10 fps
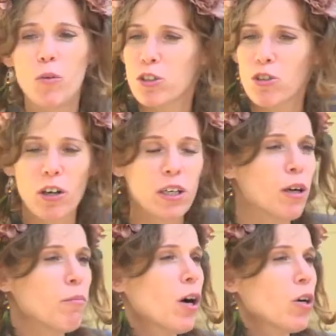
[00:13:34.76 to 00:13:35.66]
we're talking
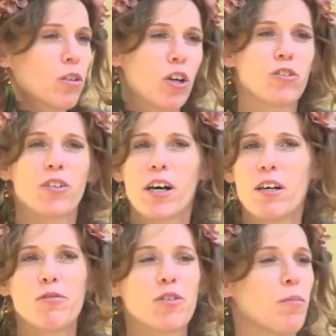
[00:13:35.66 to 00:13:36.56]
about
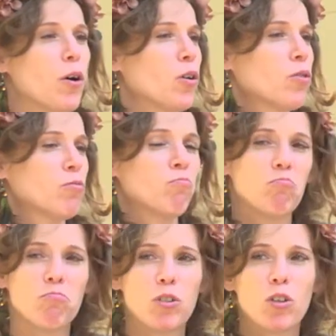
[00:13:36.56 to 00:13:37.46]
ourselves, about,
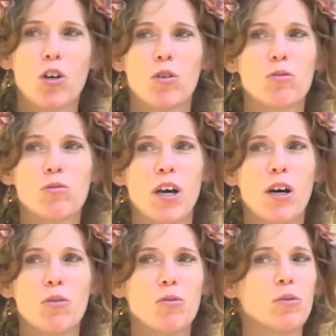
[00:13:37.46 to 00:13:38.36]

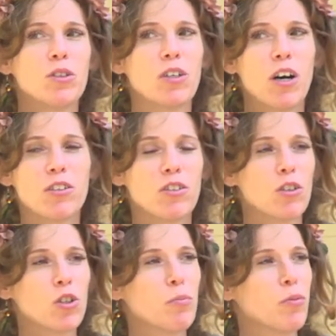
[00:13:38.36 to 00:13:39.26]
now we started a
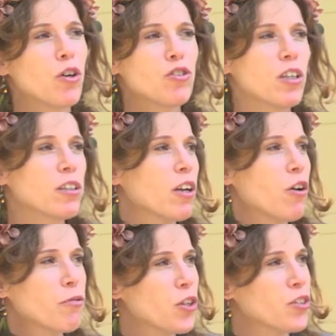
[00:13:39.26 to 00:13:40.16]
new project, and
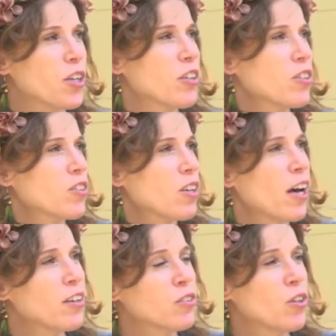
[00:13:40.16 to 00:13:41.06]
our first
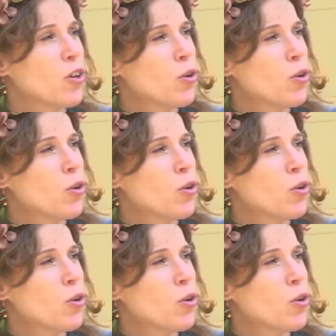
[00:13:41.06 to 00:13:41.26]
exercise